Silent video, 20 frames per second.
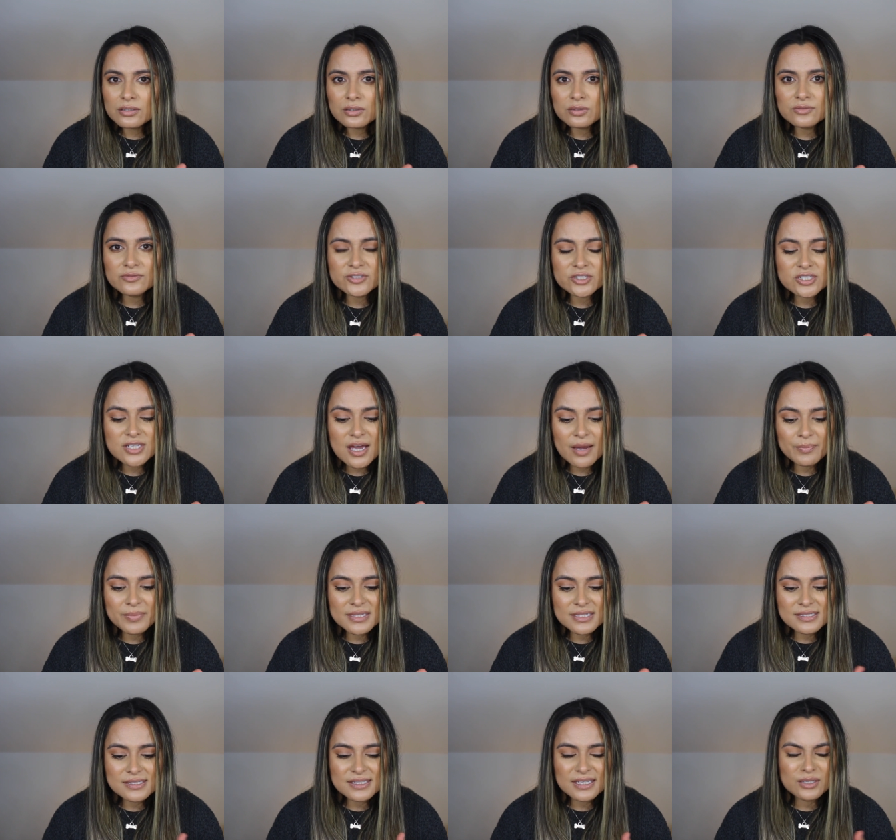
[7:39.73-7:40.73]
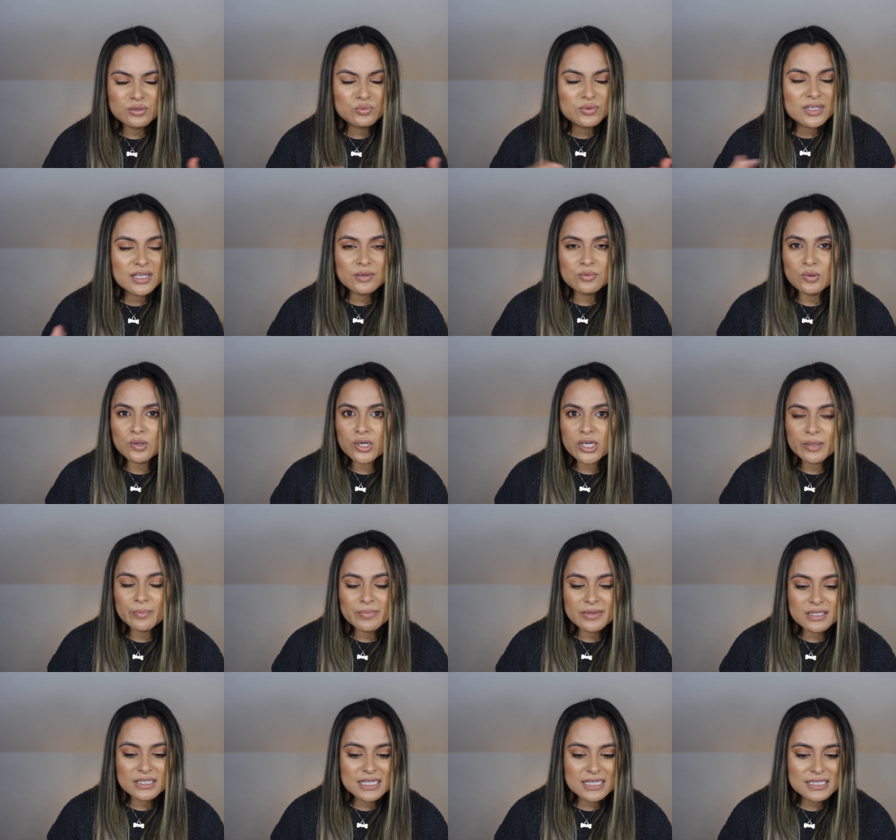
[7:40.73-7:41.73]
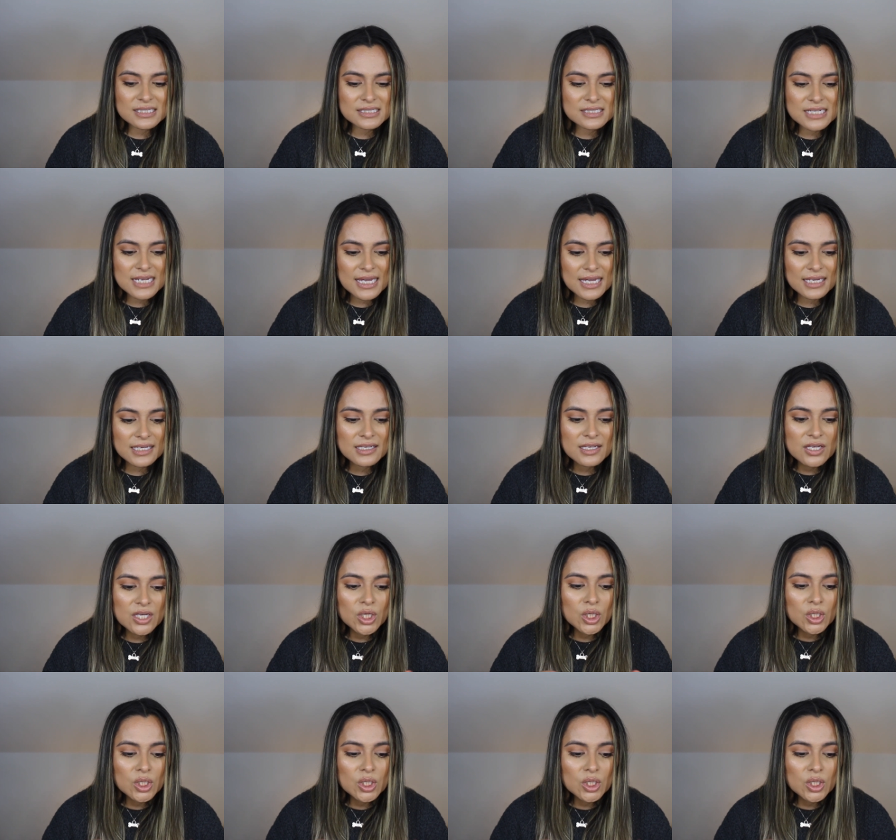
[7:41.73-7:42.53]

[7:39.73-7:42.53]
over top the skin when i woke up the next day